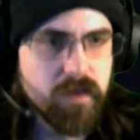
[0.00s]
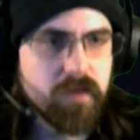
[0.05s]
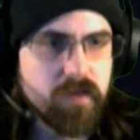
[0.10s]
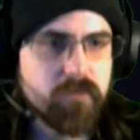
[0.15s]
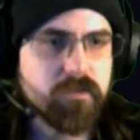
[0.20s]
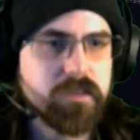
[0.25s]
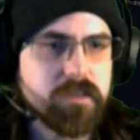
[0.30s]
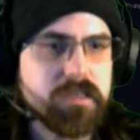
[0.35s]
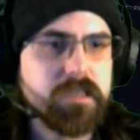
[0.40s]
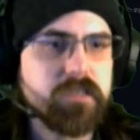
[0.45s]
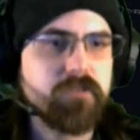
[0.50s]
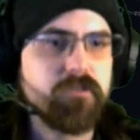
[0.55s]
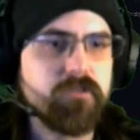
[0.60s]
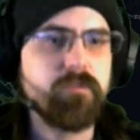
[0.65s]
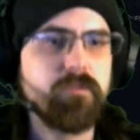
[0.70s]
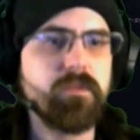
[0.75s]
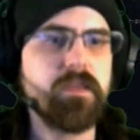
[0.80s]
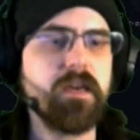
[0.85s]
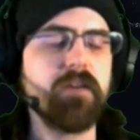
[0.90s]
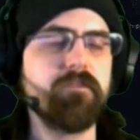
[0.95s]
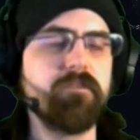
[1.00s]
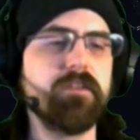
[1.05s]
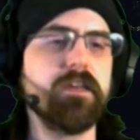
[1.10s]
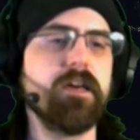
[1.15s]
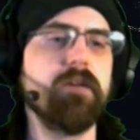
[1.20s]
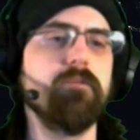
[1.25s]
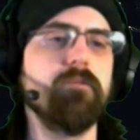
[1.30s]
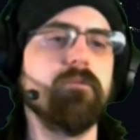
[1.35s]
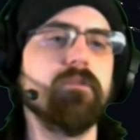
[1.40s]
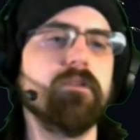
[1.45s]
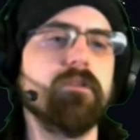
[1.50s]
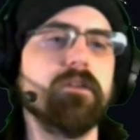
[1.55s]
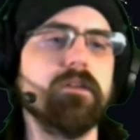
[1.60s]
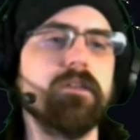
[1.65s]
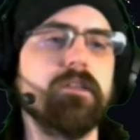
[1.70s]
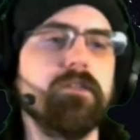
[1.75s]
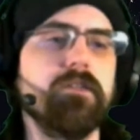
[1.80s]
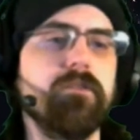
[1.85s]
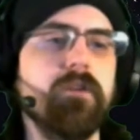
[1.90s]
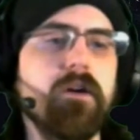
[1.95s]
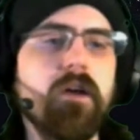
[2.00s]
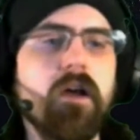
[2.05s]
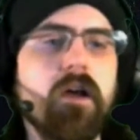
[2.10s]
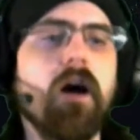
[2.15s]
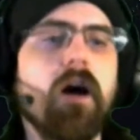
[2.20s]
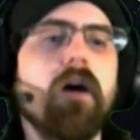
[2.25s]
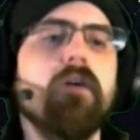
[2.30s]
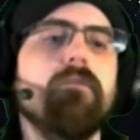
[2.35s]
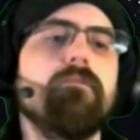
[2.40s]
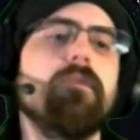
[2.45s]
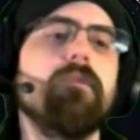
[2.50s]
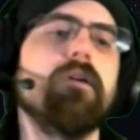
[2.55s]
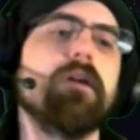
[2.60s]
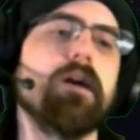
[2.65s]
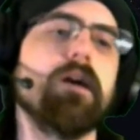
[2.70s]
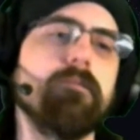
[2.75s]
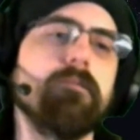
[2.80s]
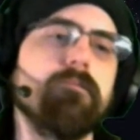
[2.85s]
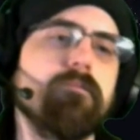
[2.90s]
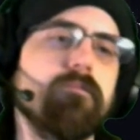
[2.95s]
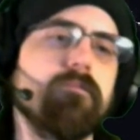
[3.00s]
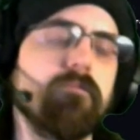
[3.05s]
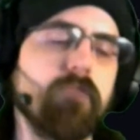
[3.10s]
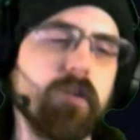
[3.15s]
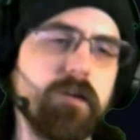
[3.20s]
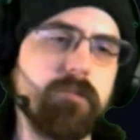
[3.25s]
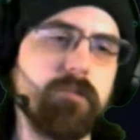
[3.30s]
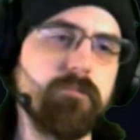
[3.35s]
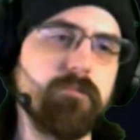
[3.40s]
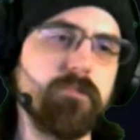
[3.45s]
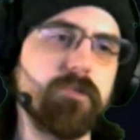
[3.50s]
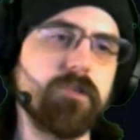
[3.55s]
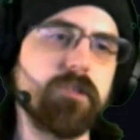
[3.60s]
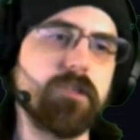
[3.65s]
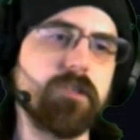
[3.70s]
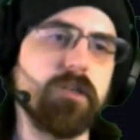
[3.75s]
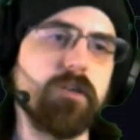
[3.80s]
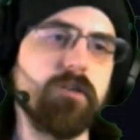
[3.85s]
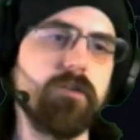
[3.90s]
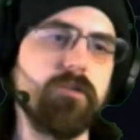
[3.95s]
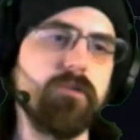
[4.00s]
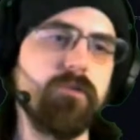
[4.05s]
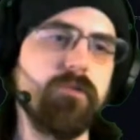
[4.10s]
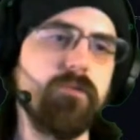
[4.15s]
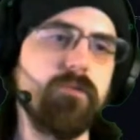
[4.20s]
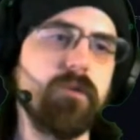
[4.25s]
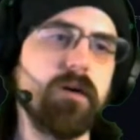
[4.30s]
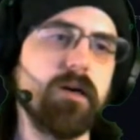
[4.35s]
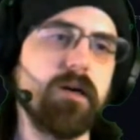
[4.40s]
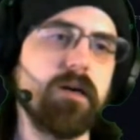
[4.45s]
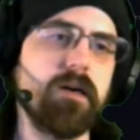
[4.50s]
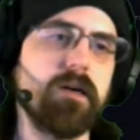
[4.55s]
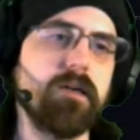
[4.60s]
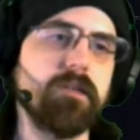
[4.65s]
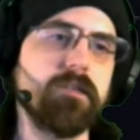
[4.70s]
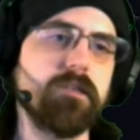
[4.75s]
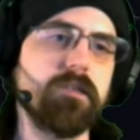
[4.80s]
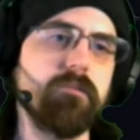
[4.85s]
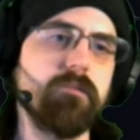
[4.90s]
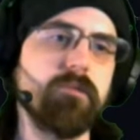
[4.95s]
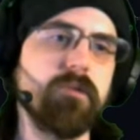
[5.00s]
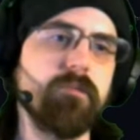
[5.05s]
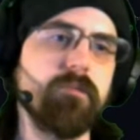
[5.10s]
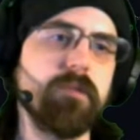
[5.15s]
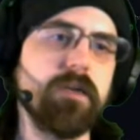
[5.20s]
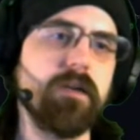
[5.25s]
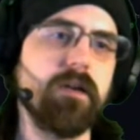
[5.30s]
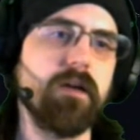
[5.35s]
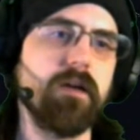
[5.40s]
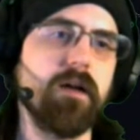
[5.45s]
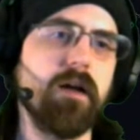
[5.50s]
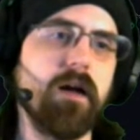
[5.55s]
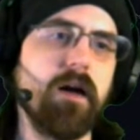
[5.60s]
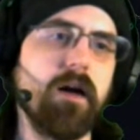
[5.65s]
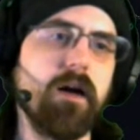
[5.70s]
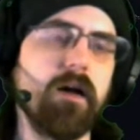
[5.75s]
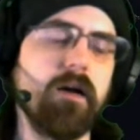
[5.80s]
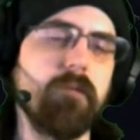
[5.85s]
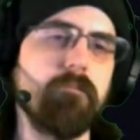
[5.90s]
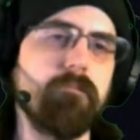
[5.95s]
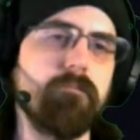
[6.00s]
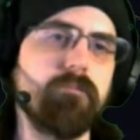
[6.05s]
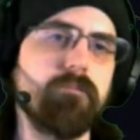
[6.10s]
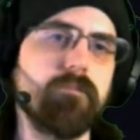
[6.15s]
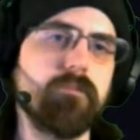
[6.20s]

if I disagree with the FDA, what can I do? Oh, okay, right. So I see what you mean.